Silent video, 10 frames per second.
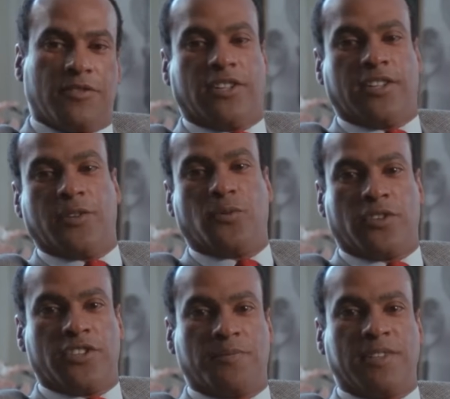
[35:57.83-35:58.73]
dirty
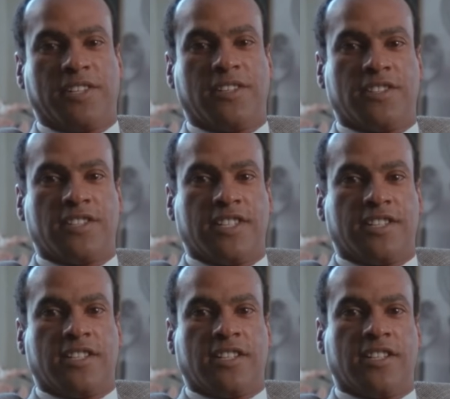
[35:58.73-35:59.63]
words because it
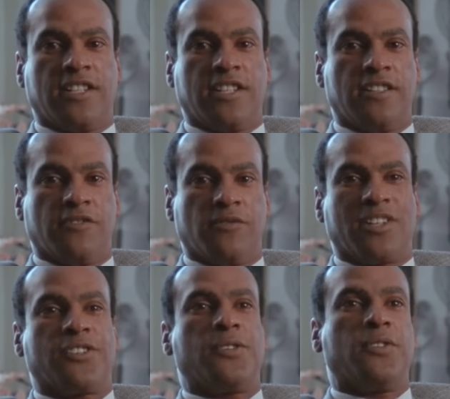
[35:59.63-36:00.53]
didn't
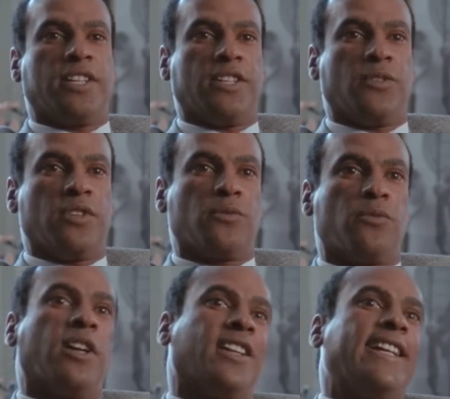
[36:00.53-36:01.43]
recruit anyone
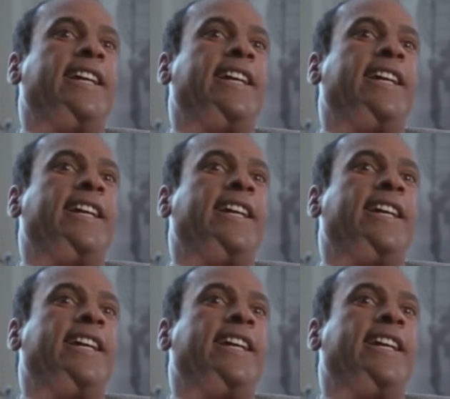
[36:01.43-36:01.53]
while it